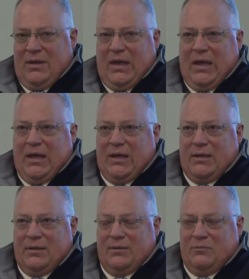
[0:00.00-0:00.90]

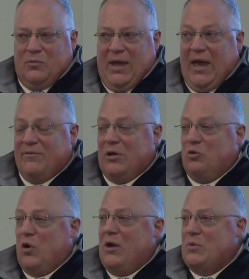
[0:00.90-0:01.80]
And having a
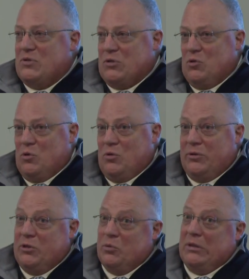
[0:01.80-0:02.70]
grammar school,
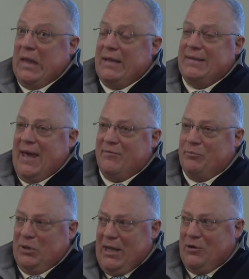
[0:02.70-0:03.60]
you would like to have a
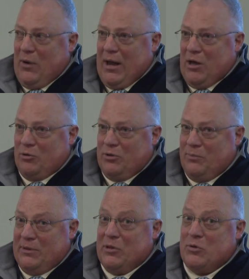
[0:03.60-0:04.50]
playground,
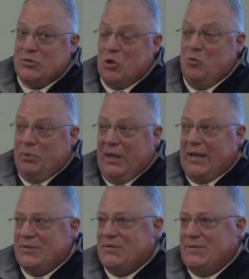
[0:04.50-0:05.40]
but there is no
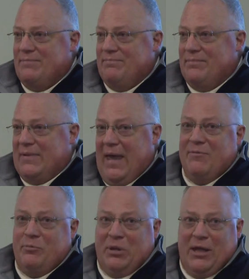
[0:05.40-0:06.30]
place to have
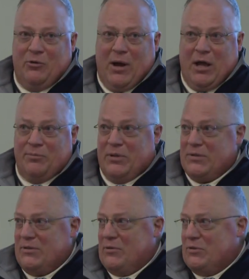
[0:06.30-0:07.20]
a playground
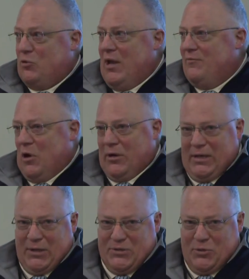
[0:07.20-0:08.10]
because there's a graveyard
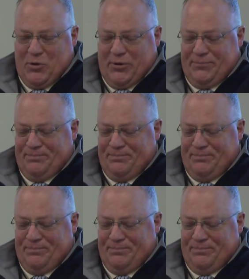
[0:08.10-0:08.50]
next door.